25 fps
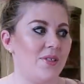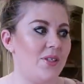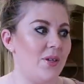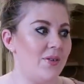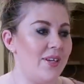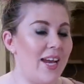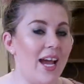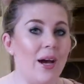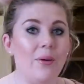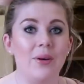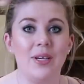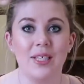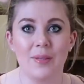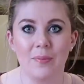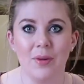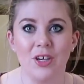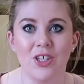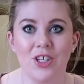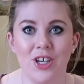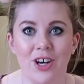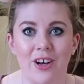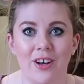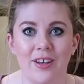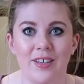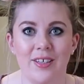So now it's my
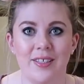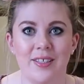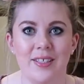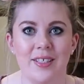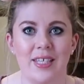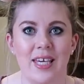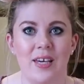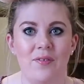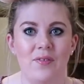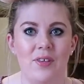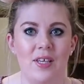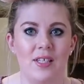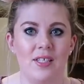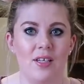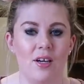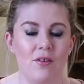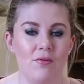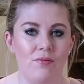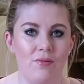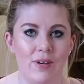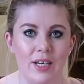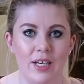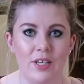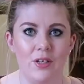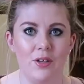chance to give this
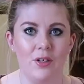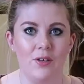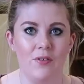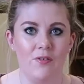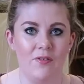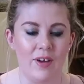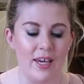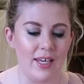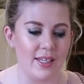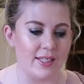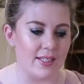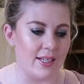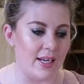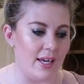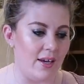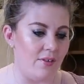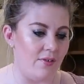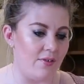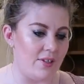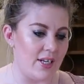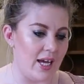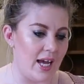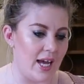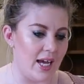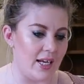a really good
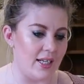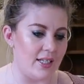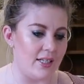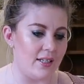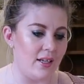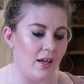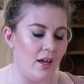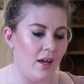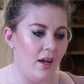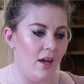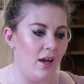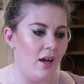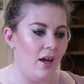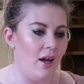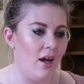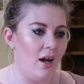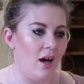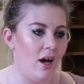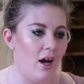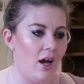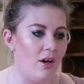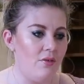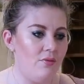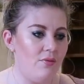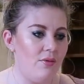facelift. And
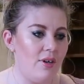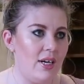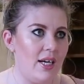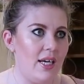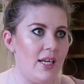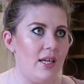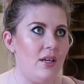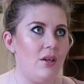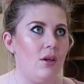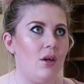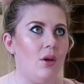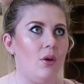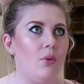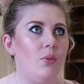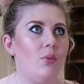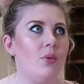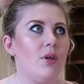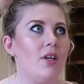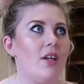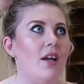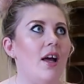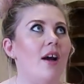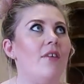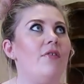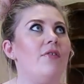I really
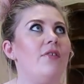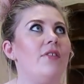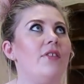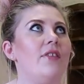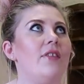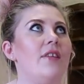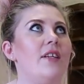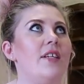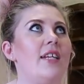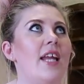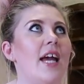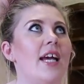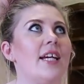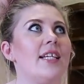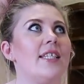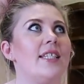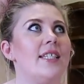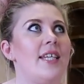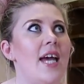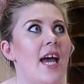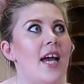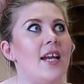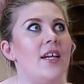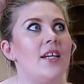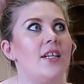would love the
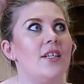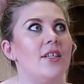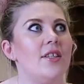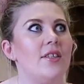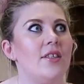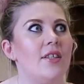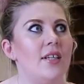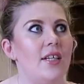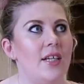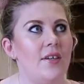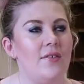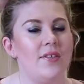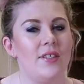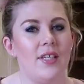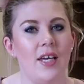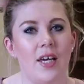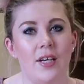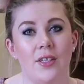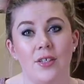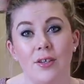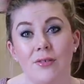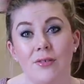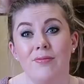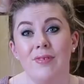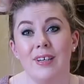next tenant that lives
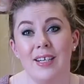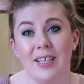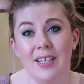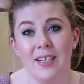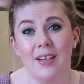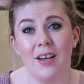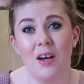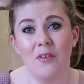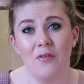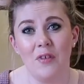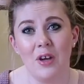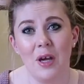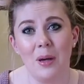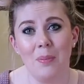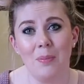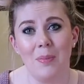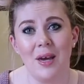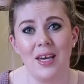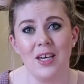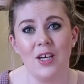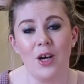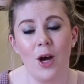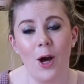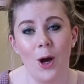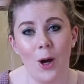here really love it and
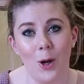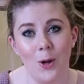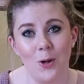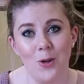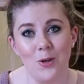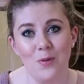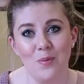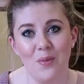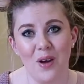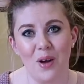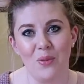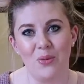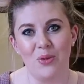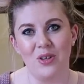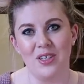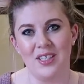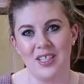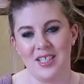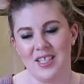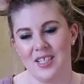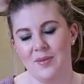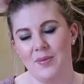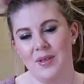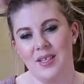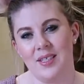make a home. I
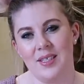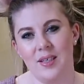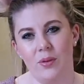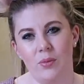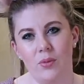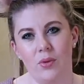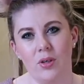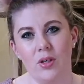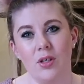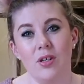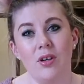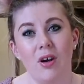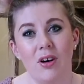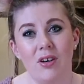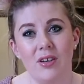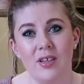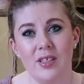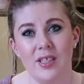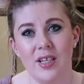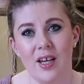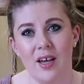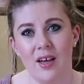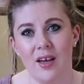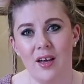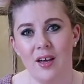want it to be someone
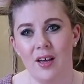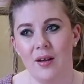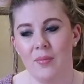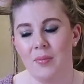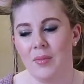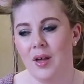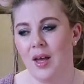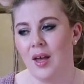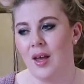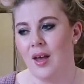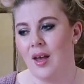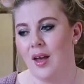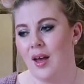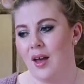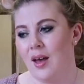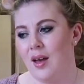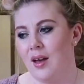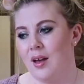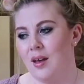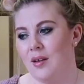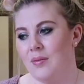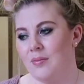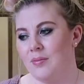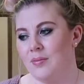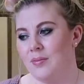long term,
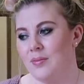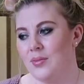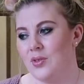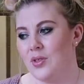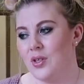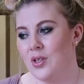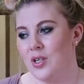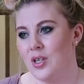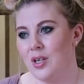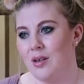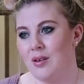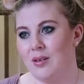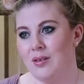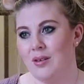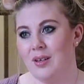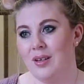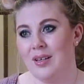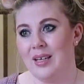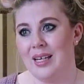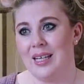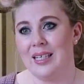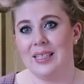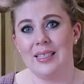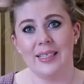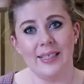so you know,
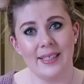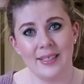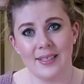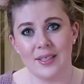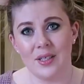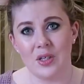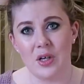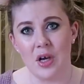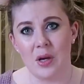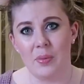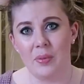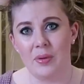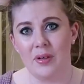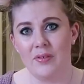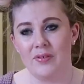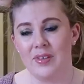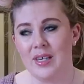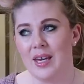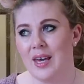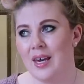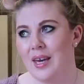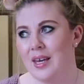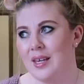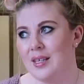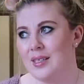at least a couple of
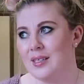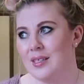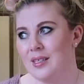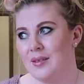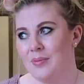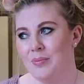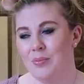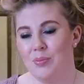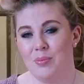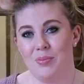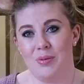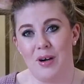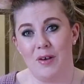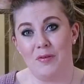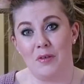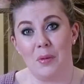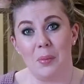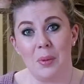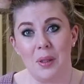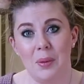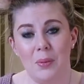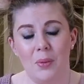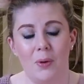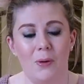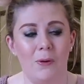years,
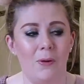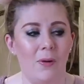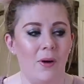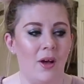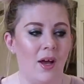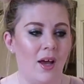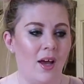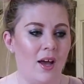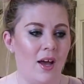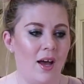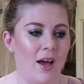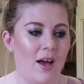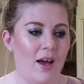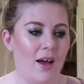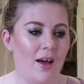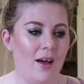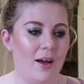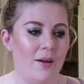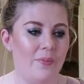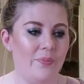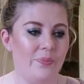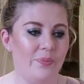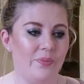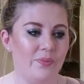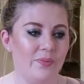preferably more,
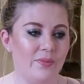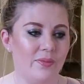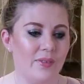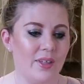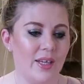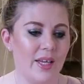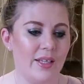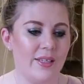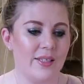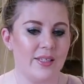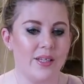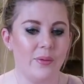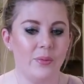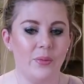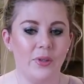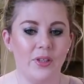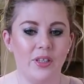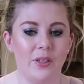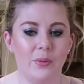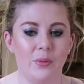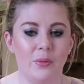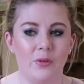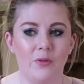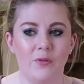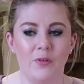and
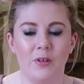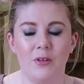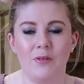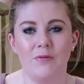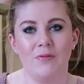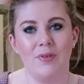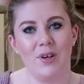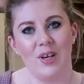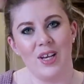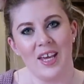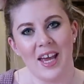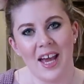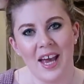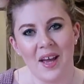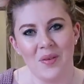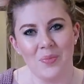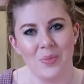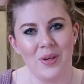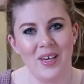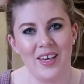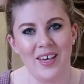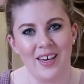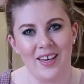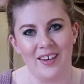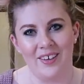someone that will feel really
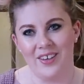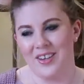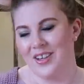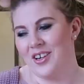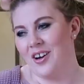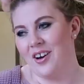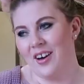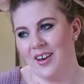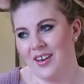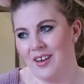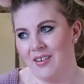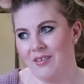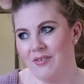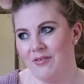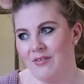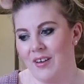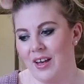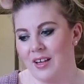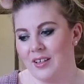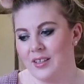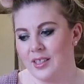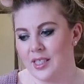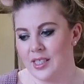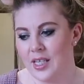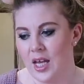happy here like I have
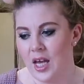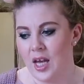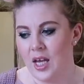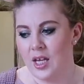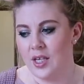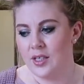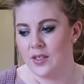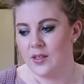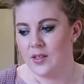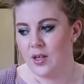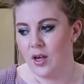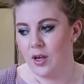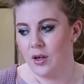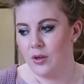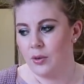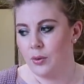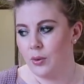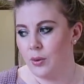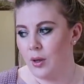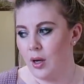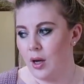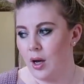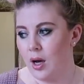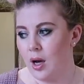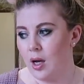felt. So
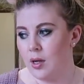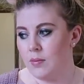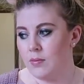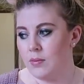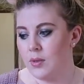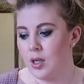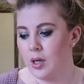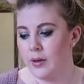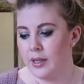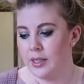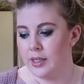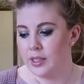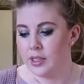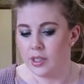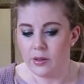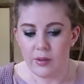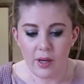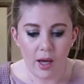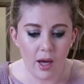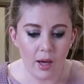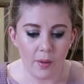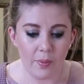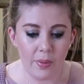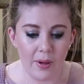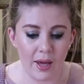I'm going to do
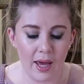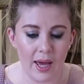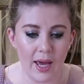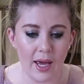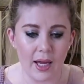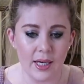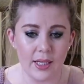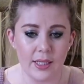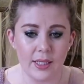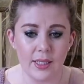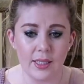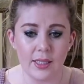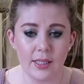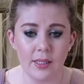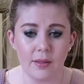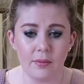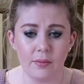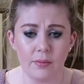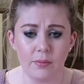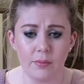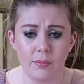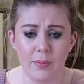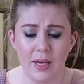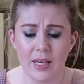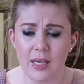it up
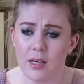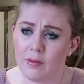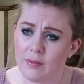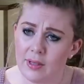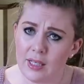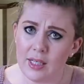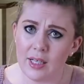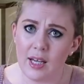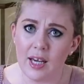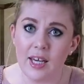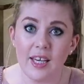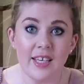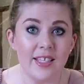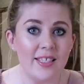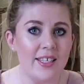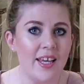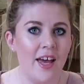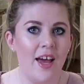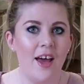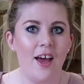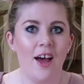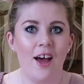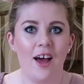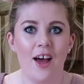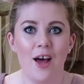and make it really nice,
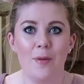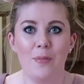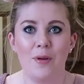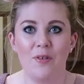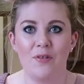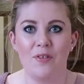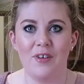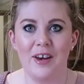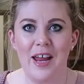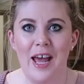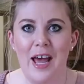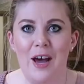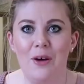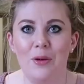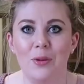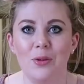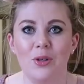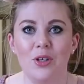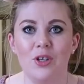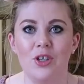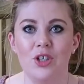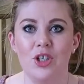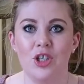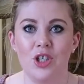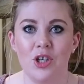but for now
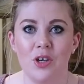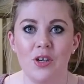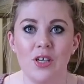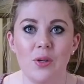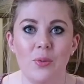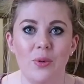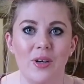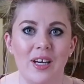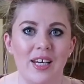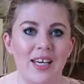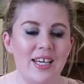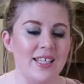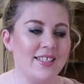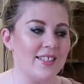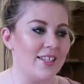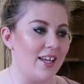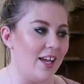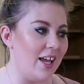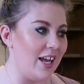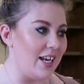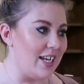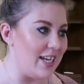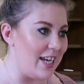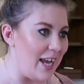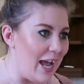I'm going to show you what it is
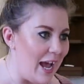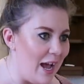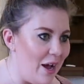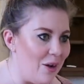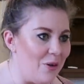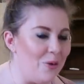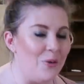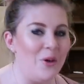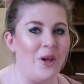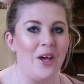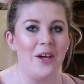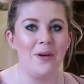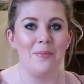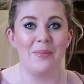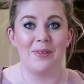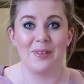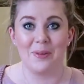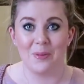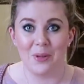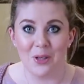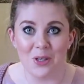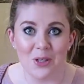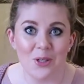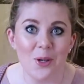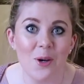now,
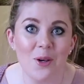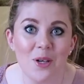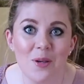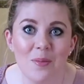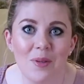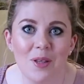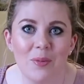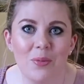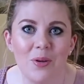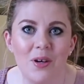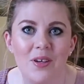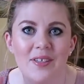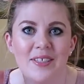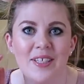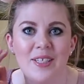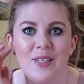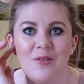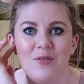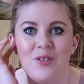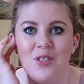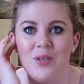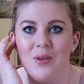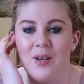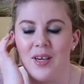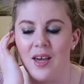because I'm going to document the
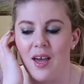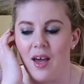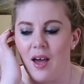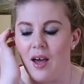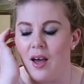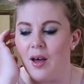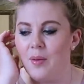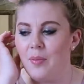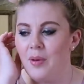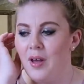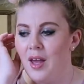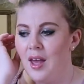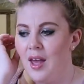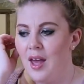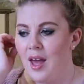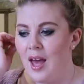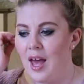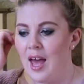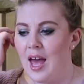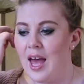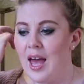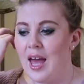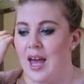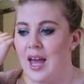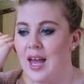process of doing it up,
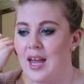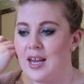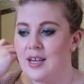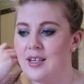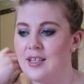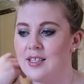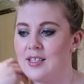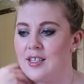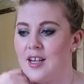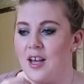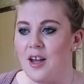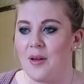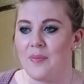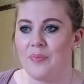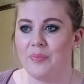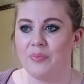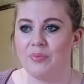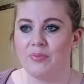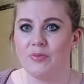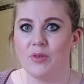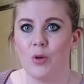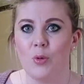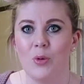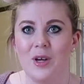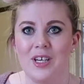
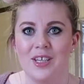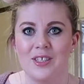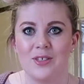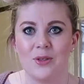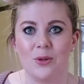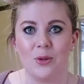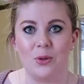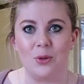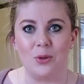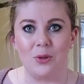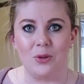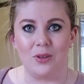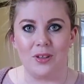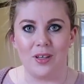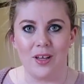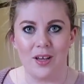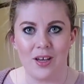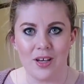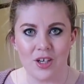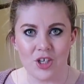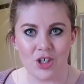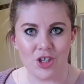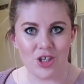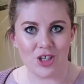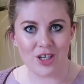and when it's all
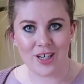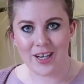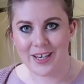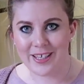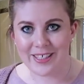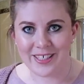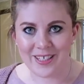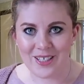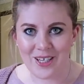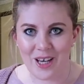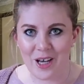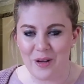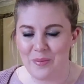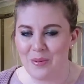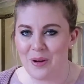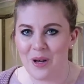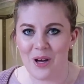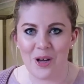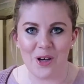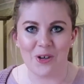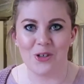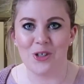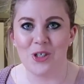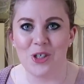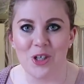jazzed up
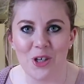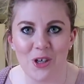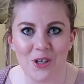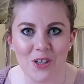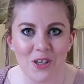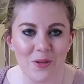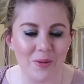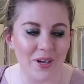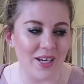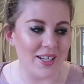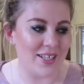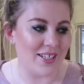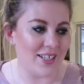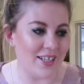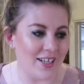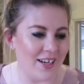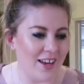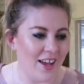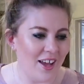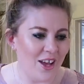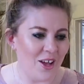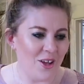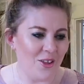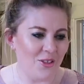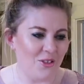I'll show you it,
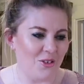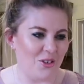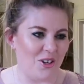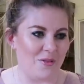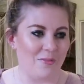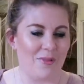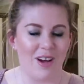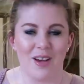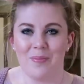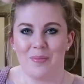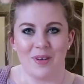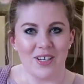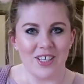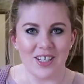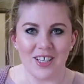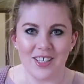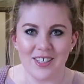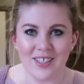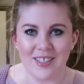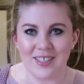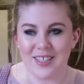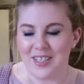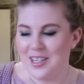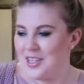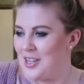and thought it might be
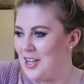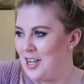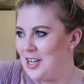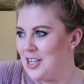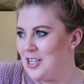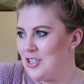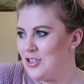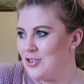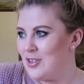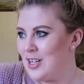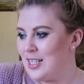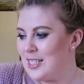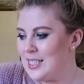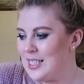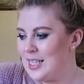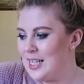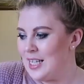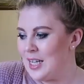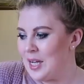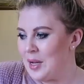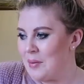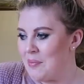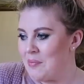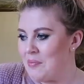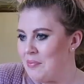just an
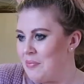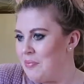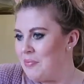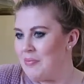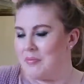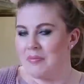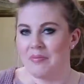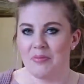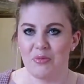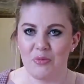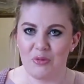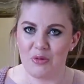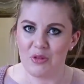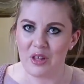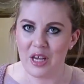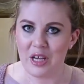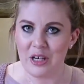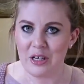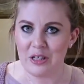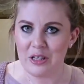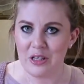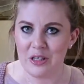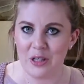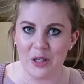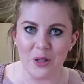interesting
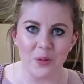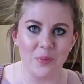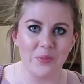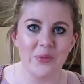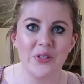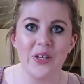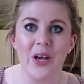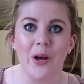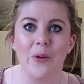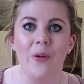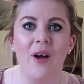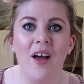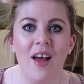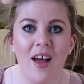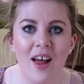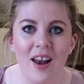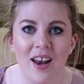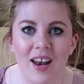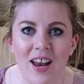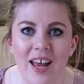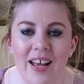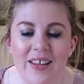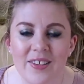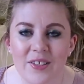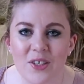thing to do. So
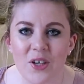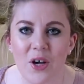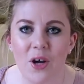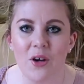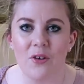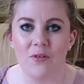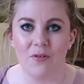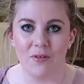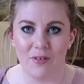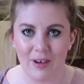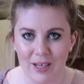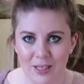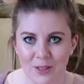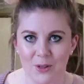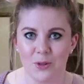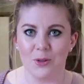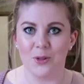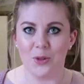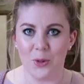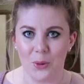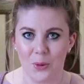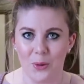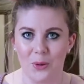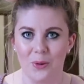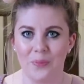let's go for a
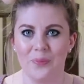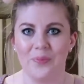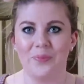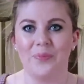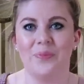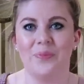little tour.